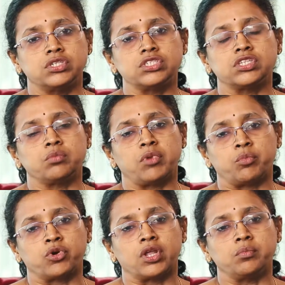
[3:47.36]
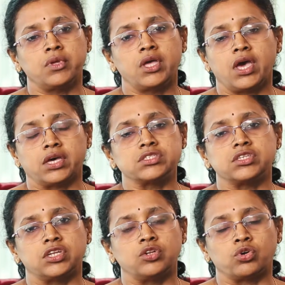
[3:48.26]
digital mammogram as
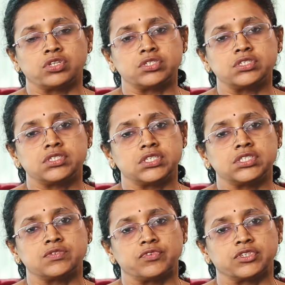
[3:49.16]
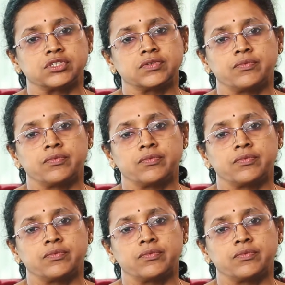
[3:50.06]
the radiologist sees fit.